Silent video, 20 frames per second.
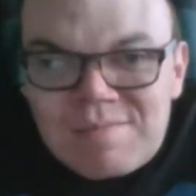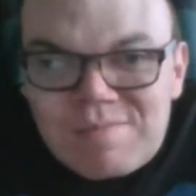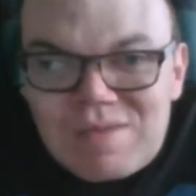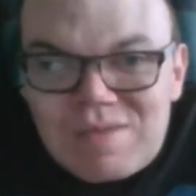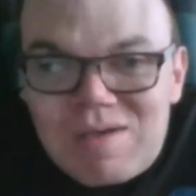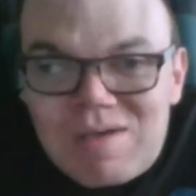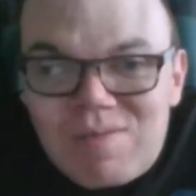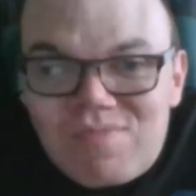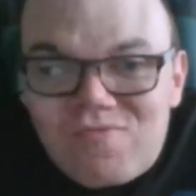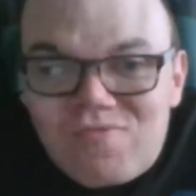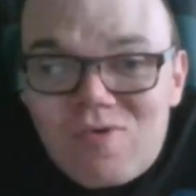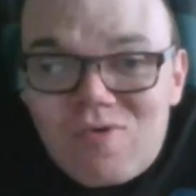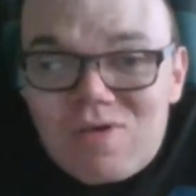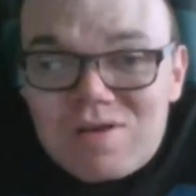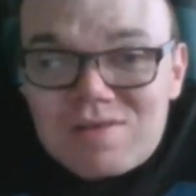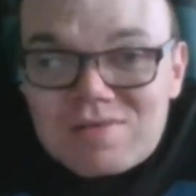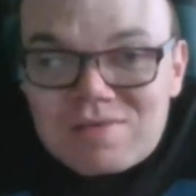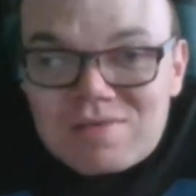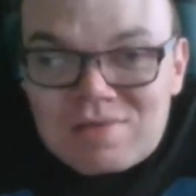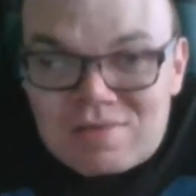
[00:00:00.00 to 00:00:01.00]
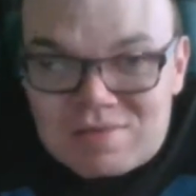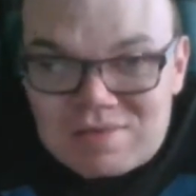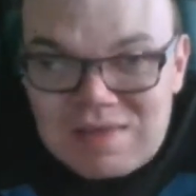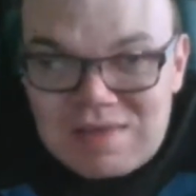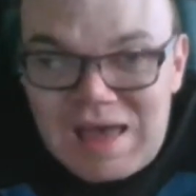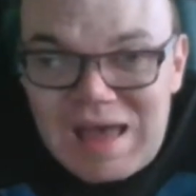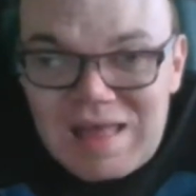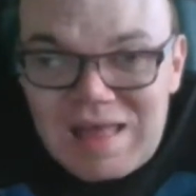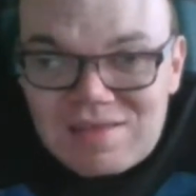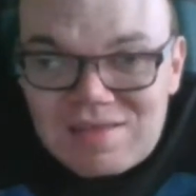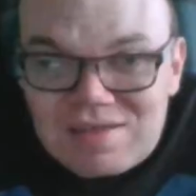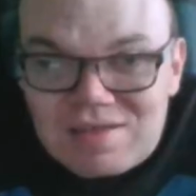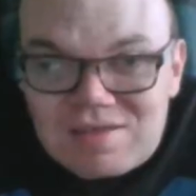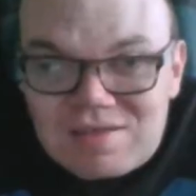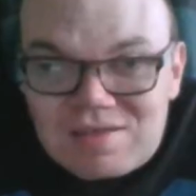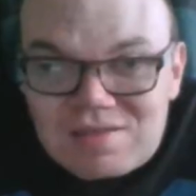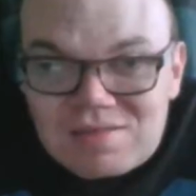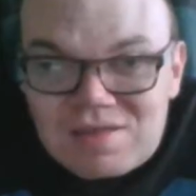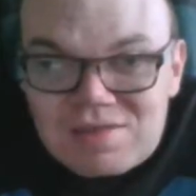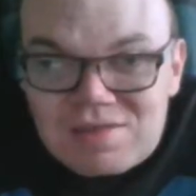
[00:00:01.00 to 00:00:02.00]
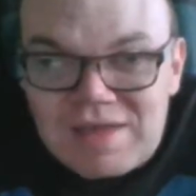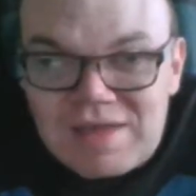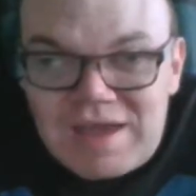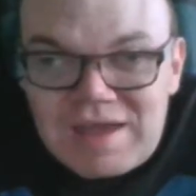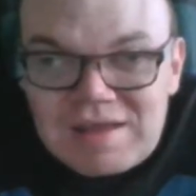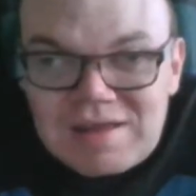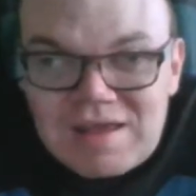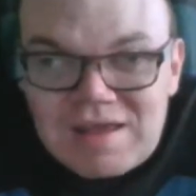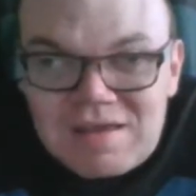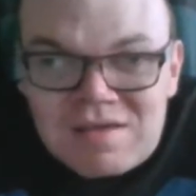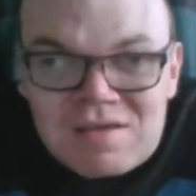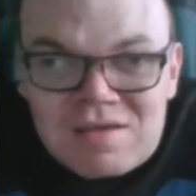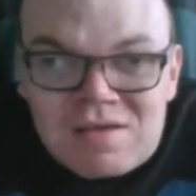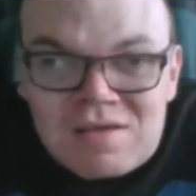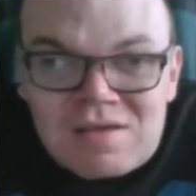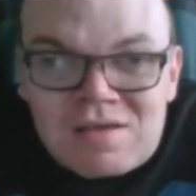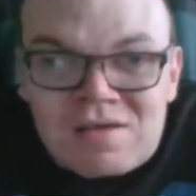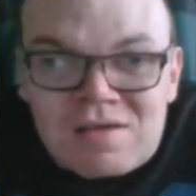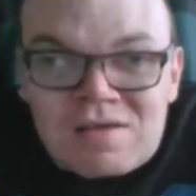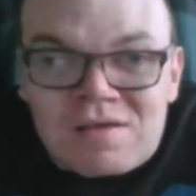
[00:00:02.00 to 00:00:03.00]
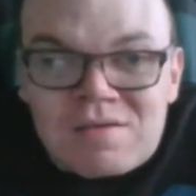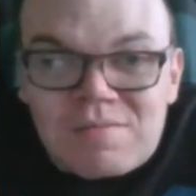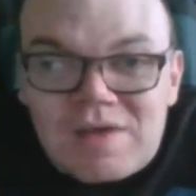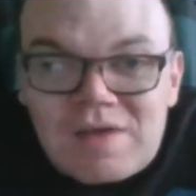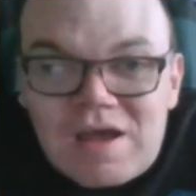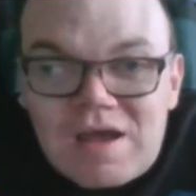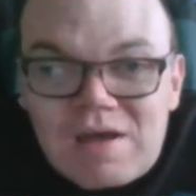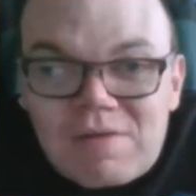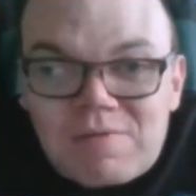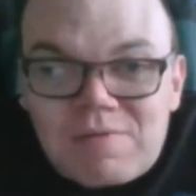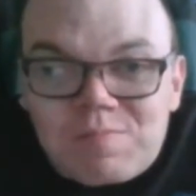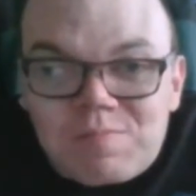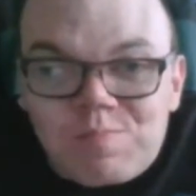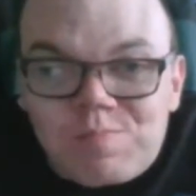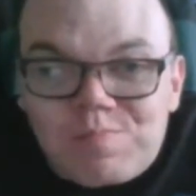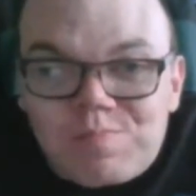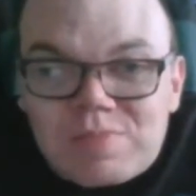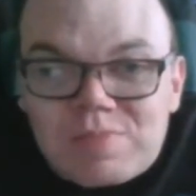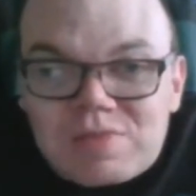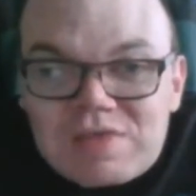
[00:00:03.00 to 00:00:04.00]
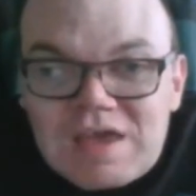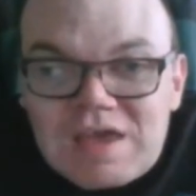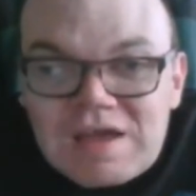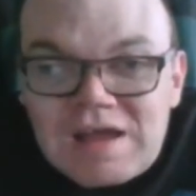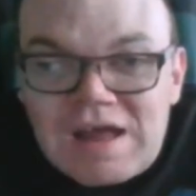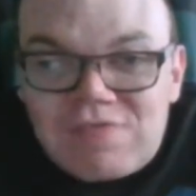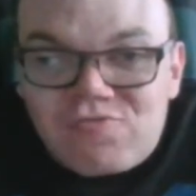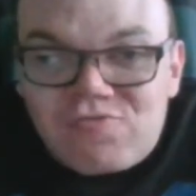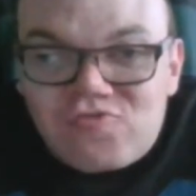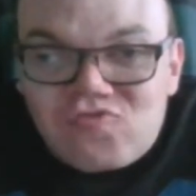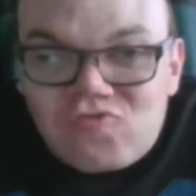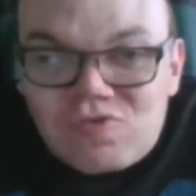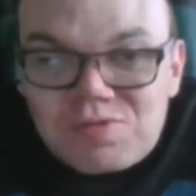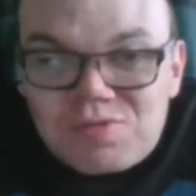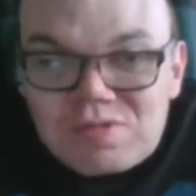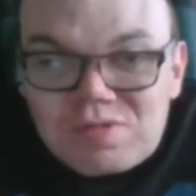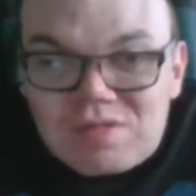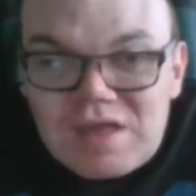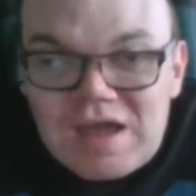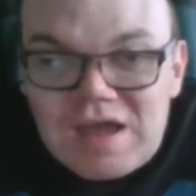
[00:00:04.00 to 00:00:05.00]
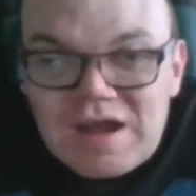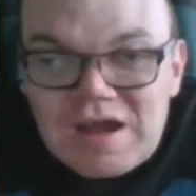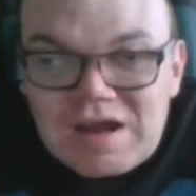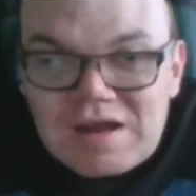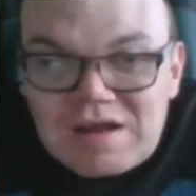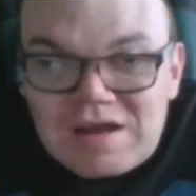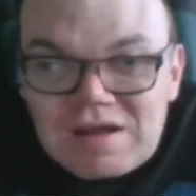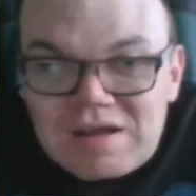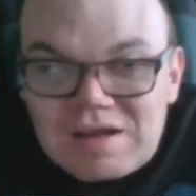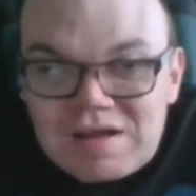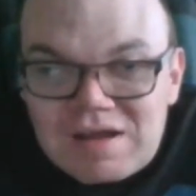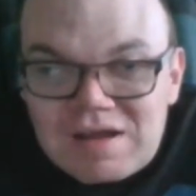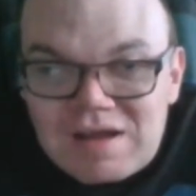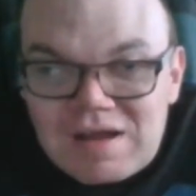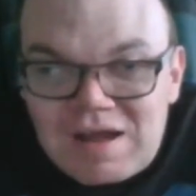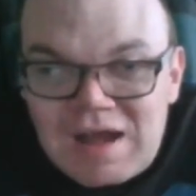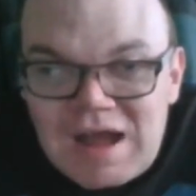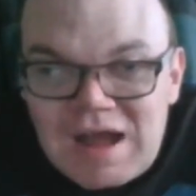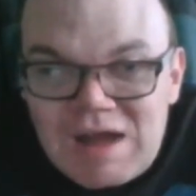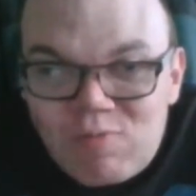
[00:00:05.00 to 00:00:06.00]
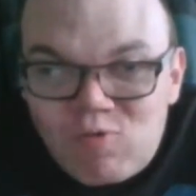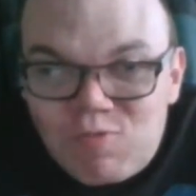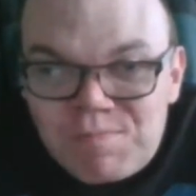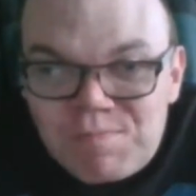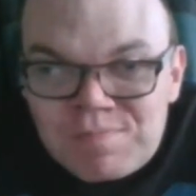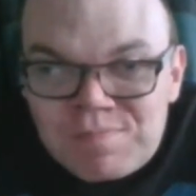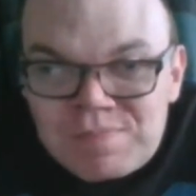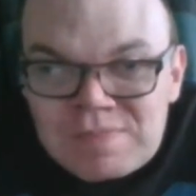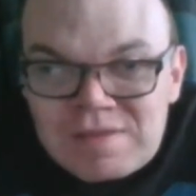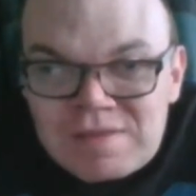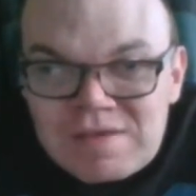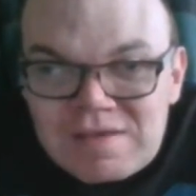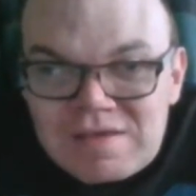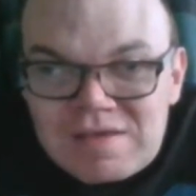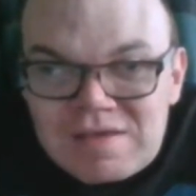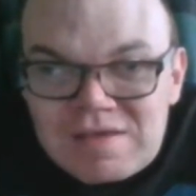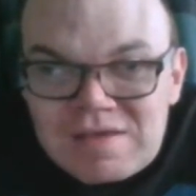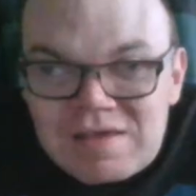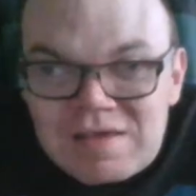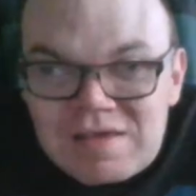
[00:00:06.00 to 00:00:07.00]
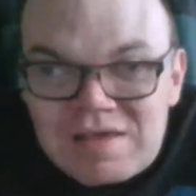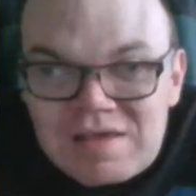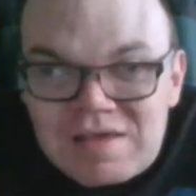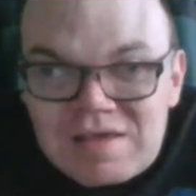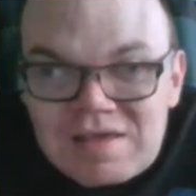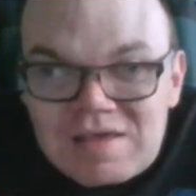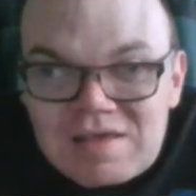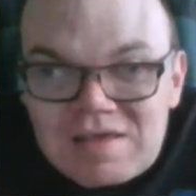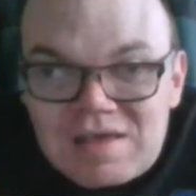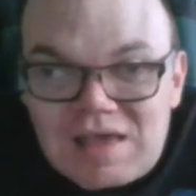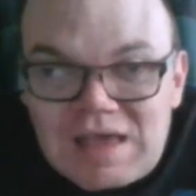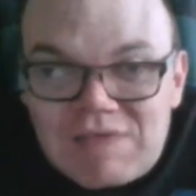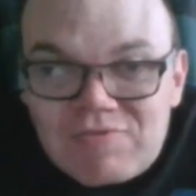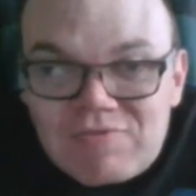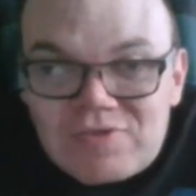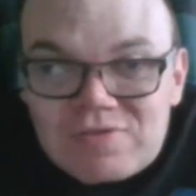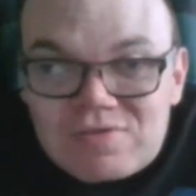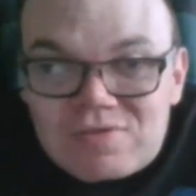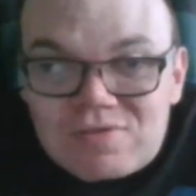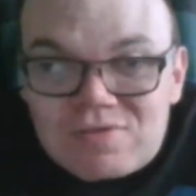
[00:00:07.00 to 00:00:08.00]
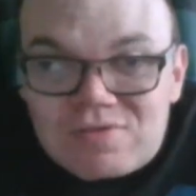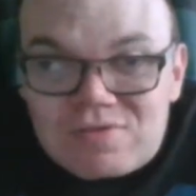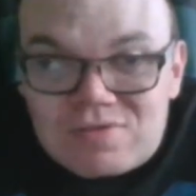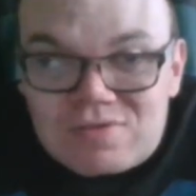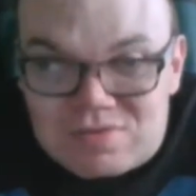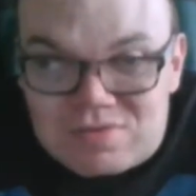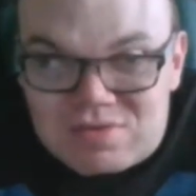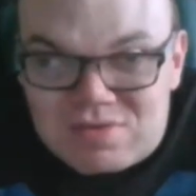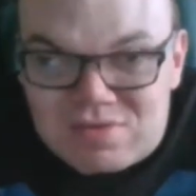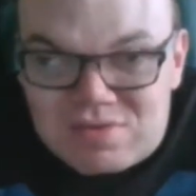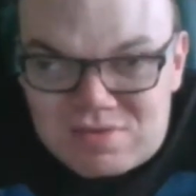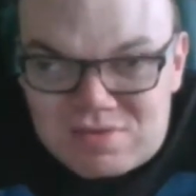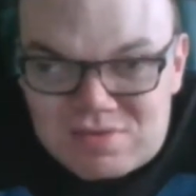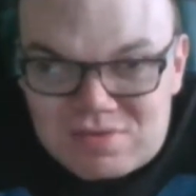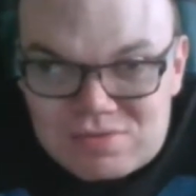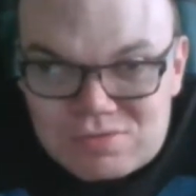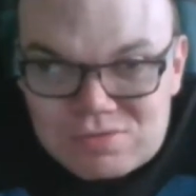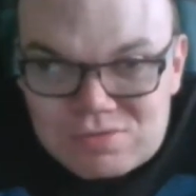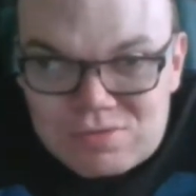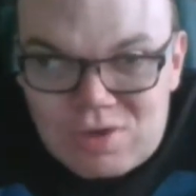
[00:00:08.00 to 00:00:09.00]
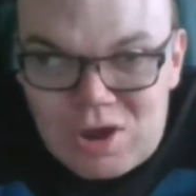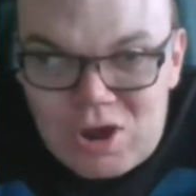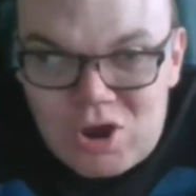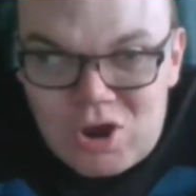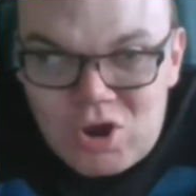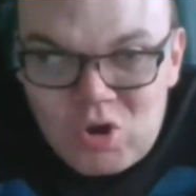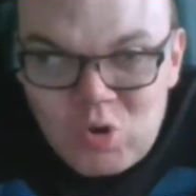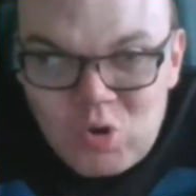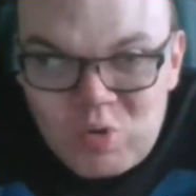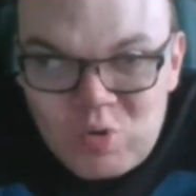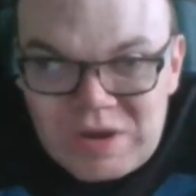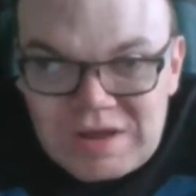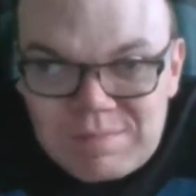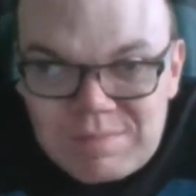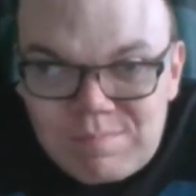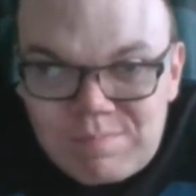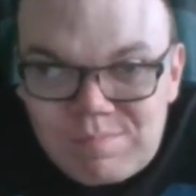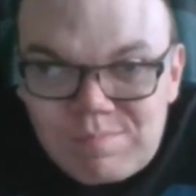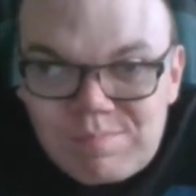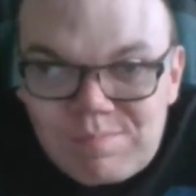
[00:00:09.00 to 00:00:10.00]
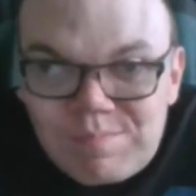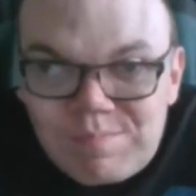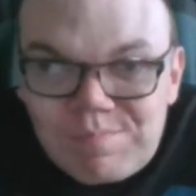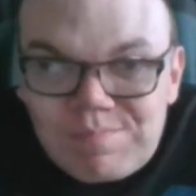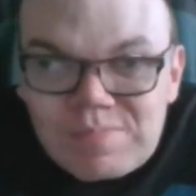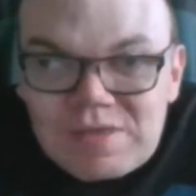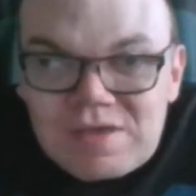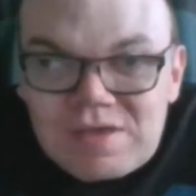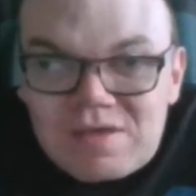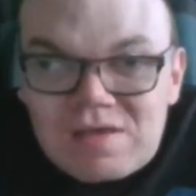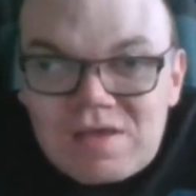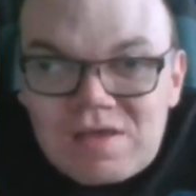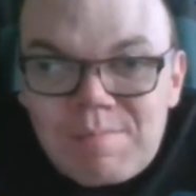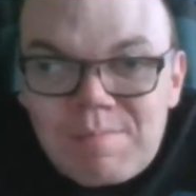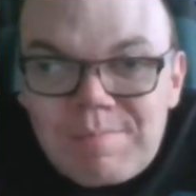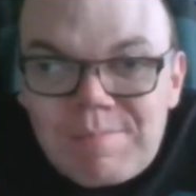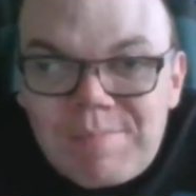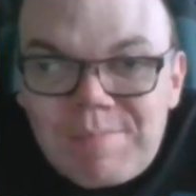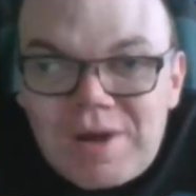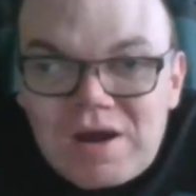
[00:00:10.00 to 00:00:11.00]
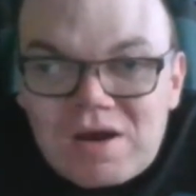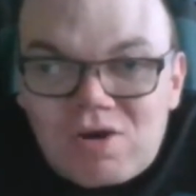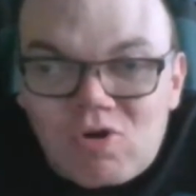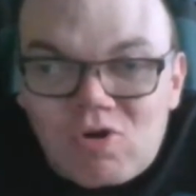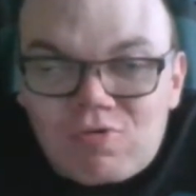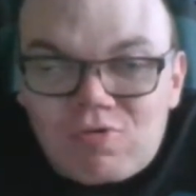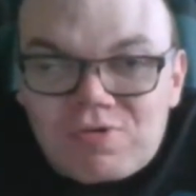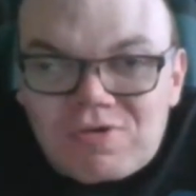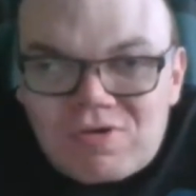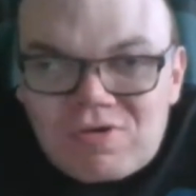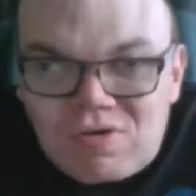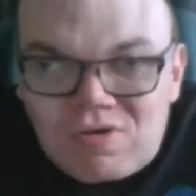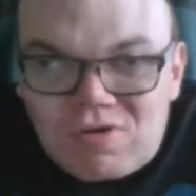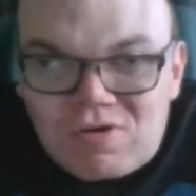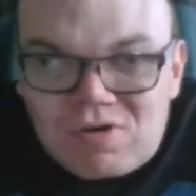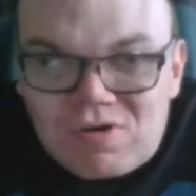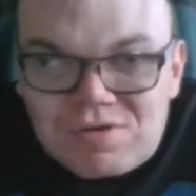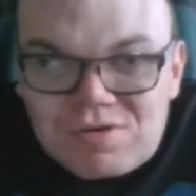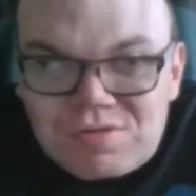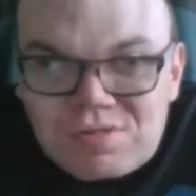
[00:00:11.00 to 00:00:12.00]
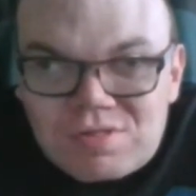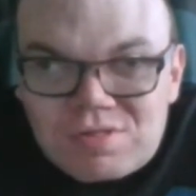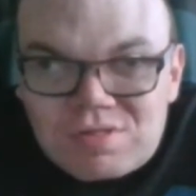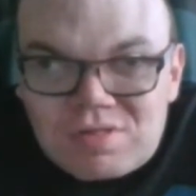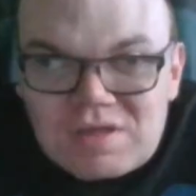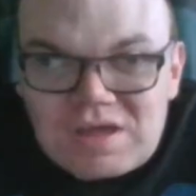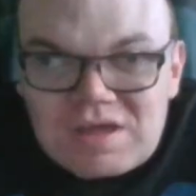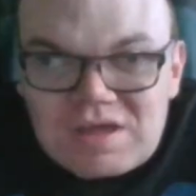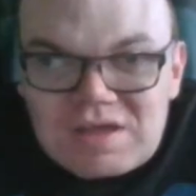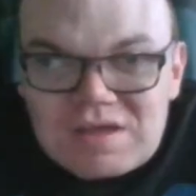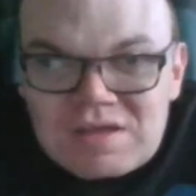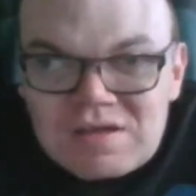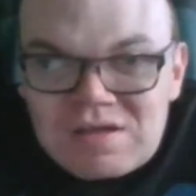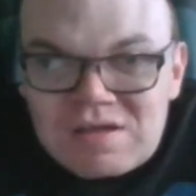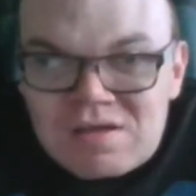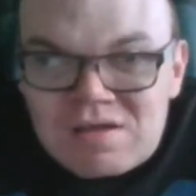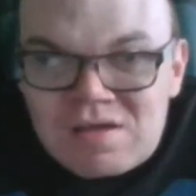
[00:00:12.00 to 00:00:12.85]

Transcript: But before that, he's saying that Dick can't trust Catwoman, even though in Back of Return, she